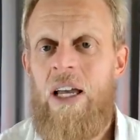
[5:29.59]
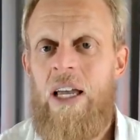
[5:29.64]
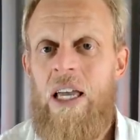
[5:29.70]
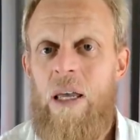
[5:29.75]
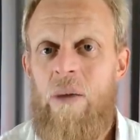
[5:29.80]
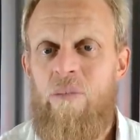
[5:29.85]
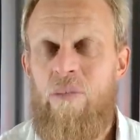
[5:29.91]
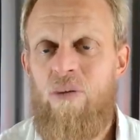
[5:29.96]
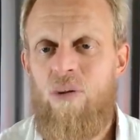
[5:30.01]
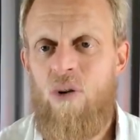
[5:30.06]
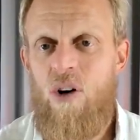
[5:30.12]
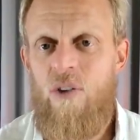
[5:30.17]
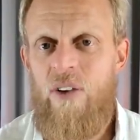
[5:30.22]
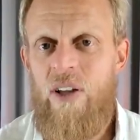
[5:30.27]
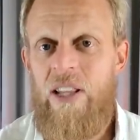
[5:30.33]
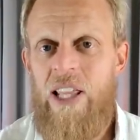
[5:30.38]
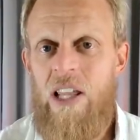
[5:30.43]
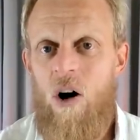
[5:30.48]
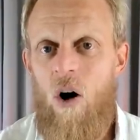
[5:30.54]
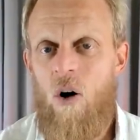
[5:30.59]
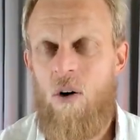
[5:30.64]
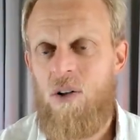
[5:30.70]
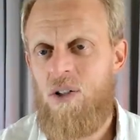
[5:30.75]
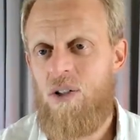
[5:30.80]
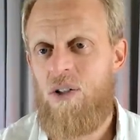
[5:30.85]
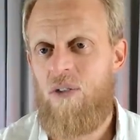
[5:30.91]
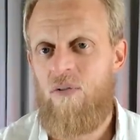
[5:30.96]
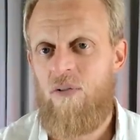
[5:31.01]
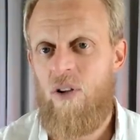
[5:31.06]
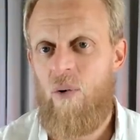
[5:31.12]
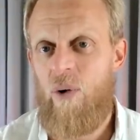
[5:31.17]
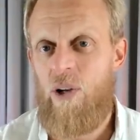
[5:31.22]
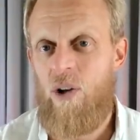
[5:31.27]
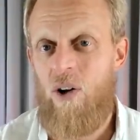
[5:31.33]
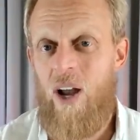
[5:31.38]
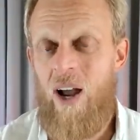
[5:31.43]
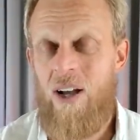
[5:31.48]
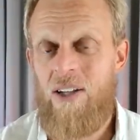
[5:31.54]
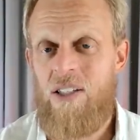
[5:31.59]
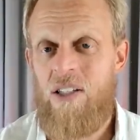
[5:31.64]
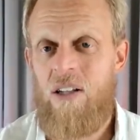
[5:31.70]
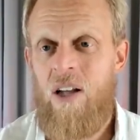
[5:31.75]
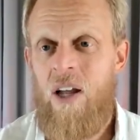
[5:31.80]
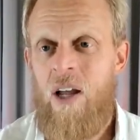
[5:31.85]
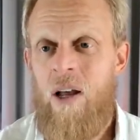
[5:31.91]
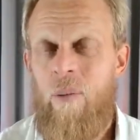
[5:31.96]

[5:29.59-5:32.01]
improving the oxygen flow in your house and